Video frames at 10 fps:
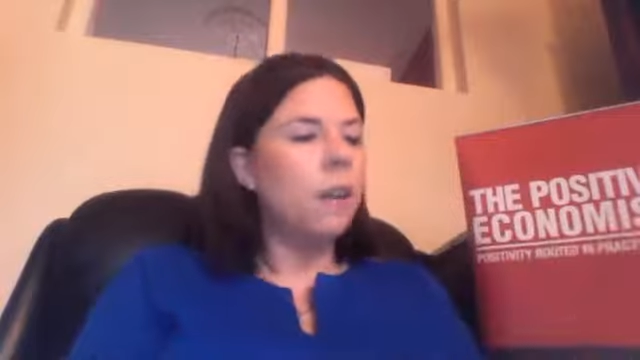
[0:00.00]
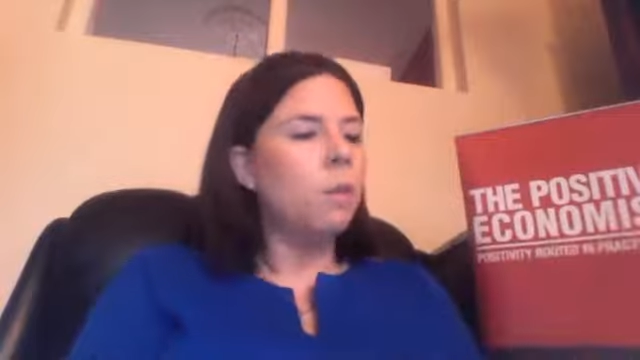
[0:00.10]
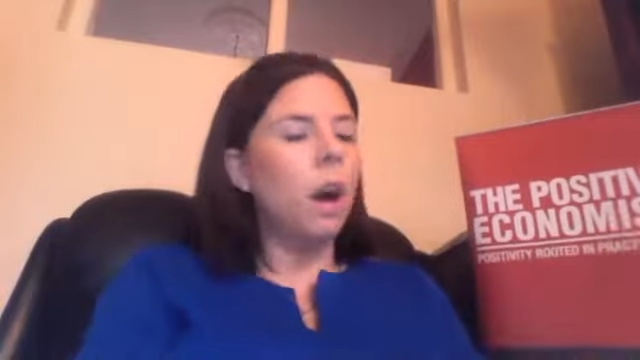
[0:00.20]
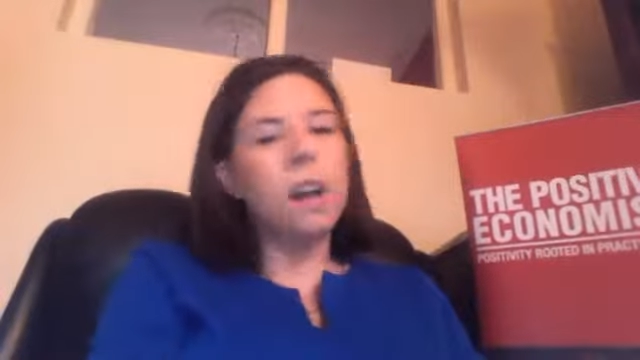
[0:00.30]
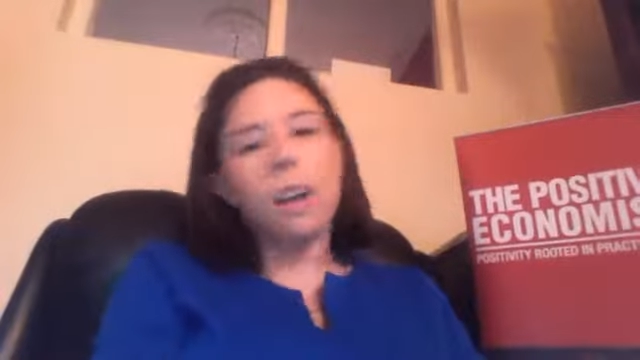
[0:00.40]

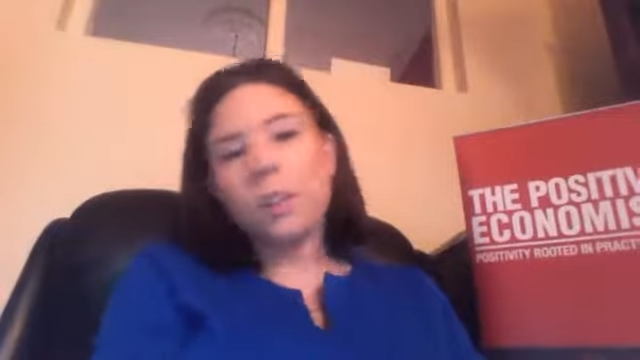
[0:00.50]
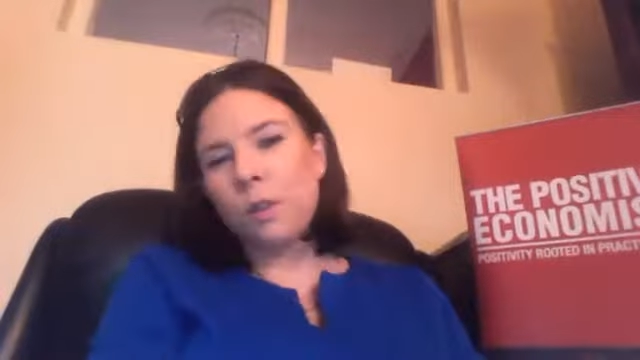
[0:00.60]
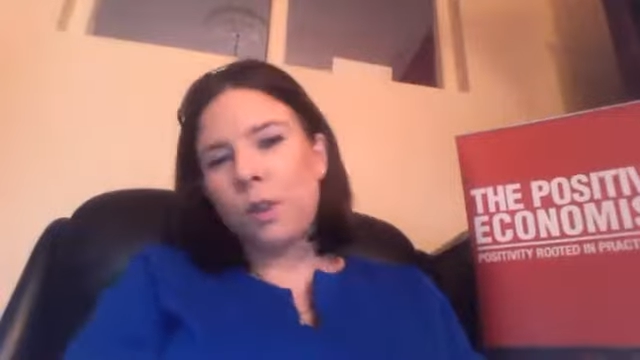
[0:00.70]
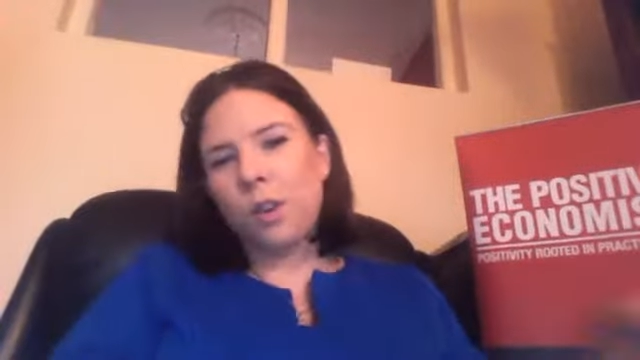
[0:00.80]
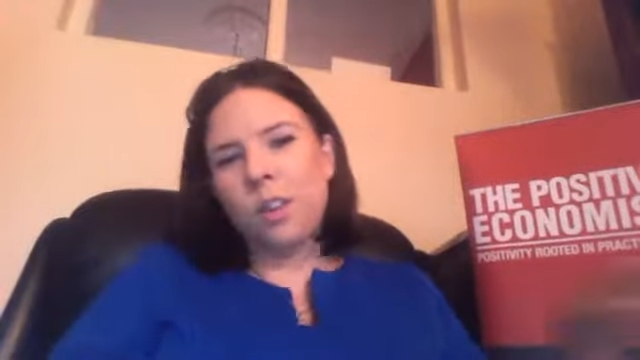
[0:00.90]
Now, I
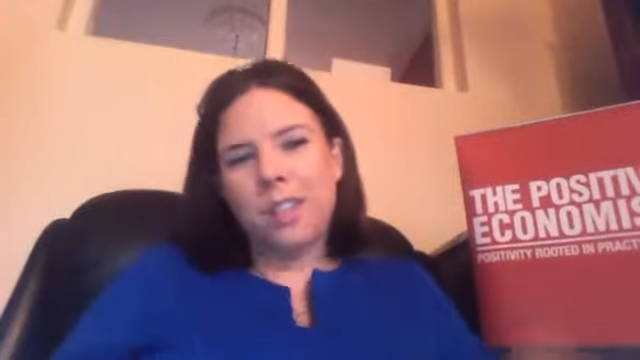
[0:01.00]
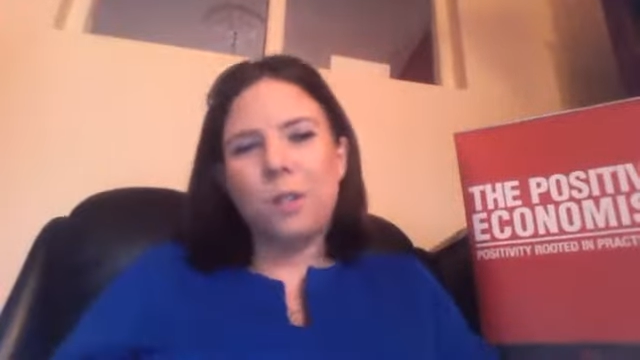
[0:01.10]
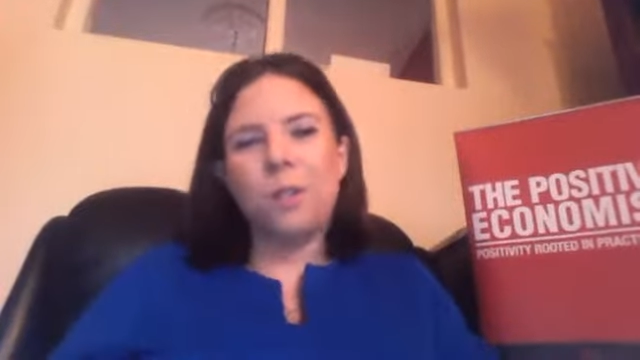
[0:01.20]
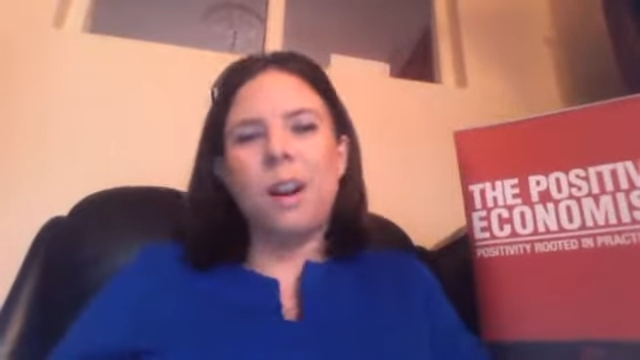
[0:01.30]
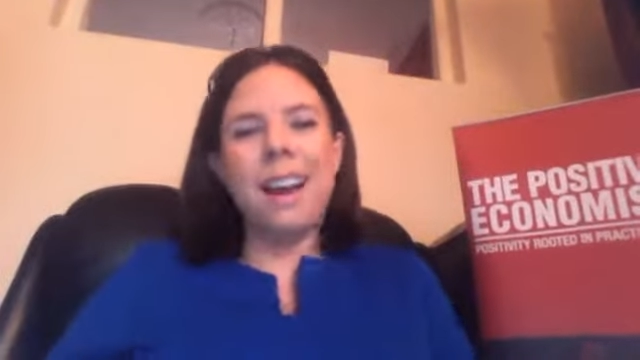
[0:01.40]
also, of course,
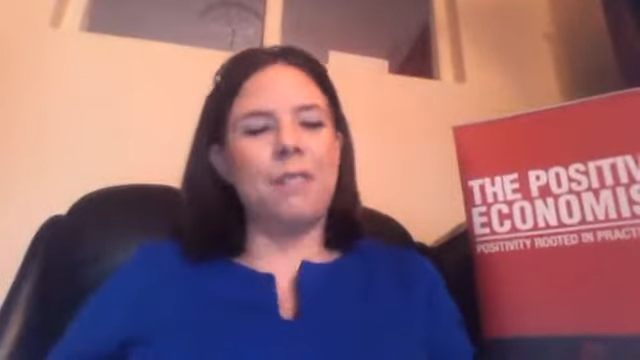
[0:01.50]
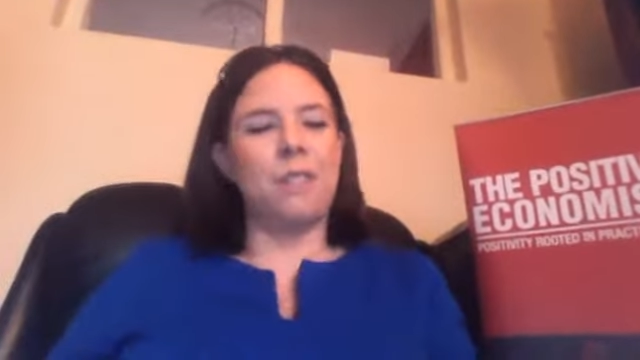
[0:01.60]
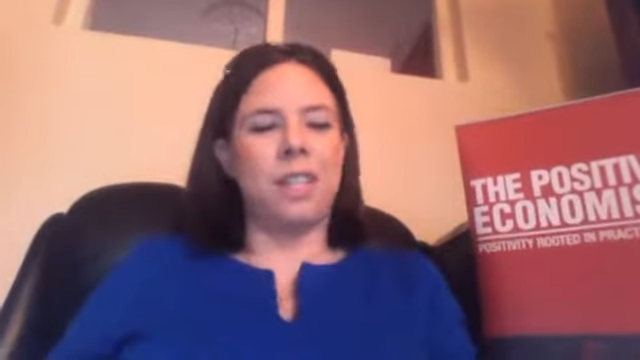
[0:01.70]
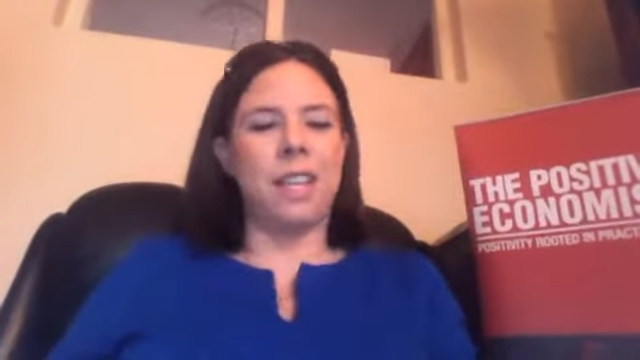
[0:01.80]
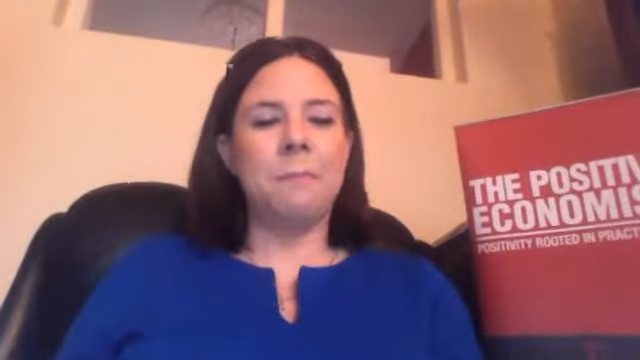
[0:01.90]
you know, I
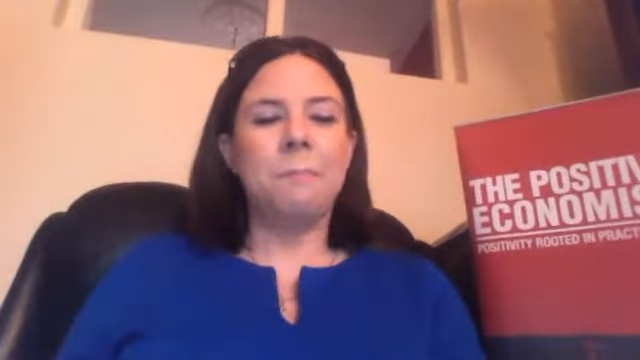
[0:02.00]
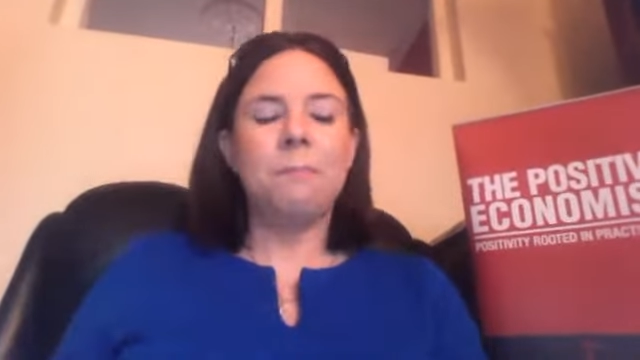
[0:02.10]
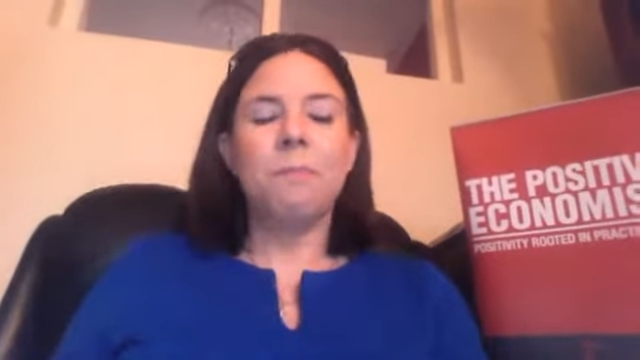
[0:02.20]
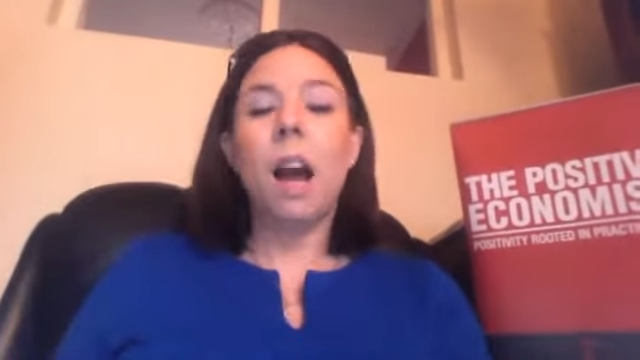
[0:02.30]
have to say,